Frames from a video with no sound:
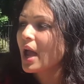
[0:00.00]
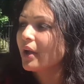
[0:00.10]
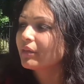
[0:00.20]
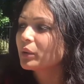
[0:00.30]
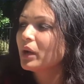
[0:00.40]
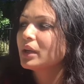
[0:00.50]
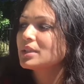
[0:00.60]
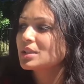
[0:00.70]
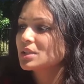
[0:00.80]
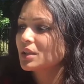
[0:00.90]
Everyone
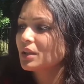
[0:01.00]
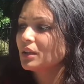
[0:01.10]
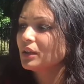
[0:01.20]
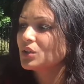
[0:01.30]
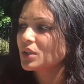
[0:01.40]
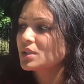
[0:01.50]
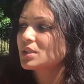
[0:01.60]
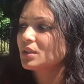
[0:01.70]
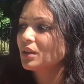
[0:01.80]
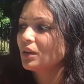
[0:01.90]
is just